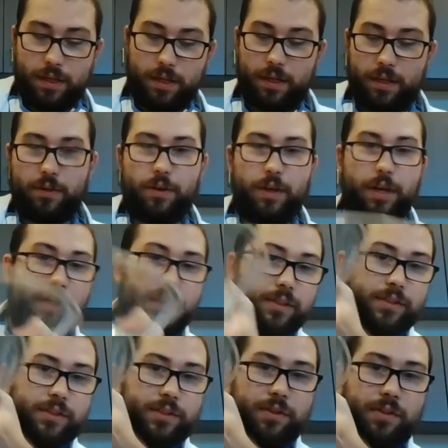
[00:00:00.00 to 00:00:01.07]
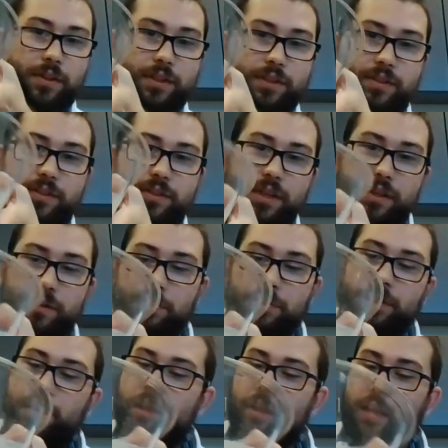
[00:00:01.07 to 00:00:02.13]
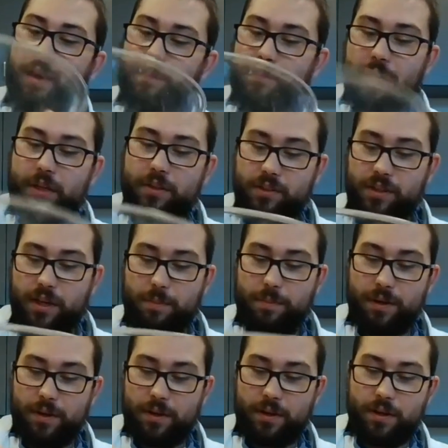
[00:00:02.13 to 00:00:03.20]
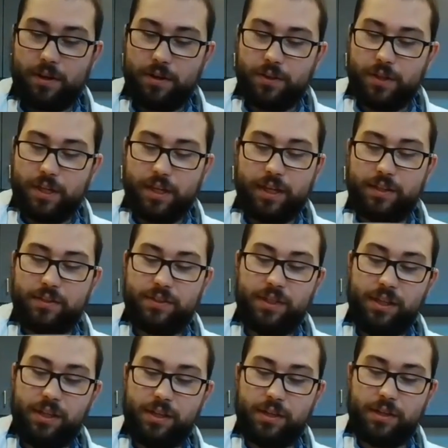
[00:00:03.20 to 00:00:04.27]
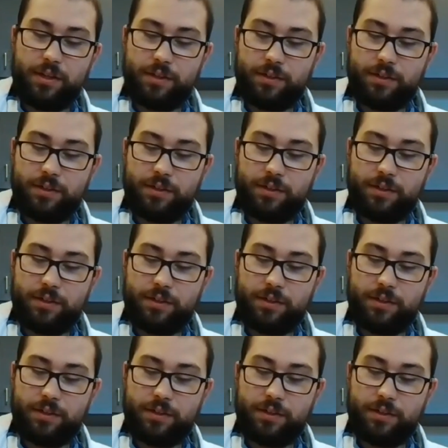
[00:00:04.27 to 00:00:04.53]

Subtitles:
All right, so let's see. We're getting that mixed up all nice here.